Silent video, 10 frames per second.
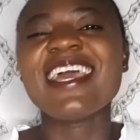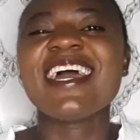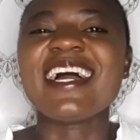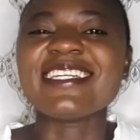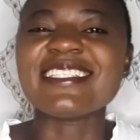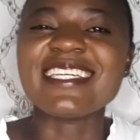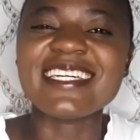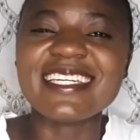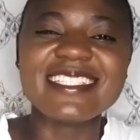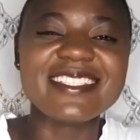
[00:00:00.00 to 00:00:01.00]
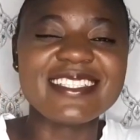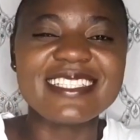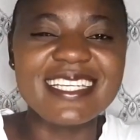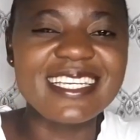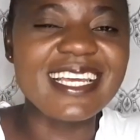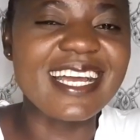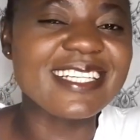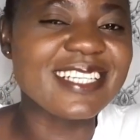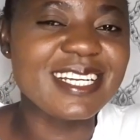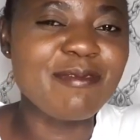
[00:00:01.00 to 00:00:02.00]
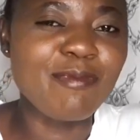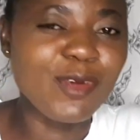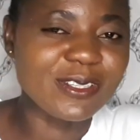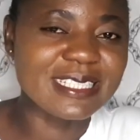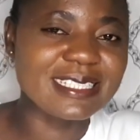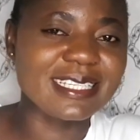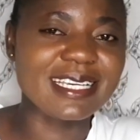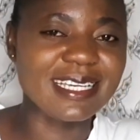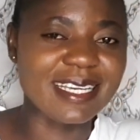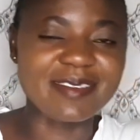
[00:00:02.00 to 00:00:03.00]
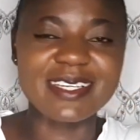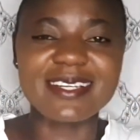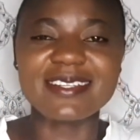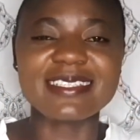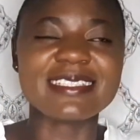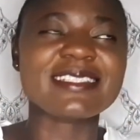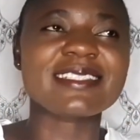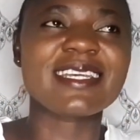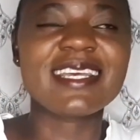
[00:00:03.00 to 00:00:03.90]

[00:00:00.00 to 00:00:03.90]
And you see, I actually paused here because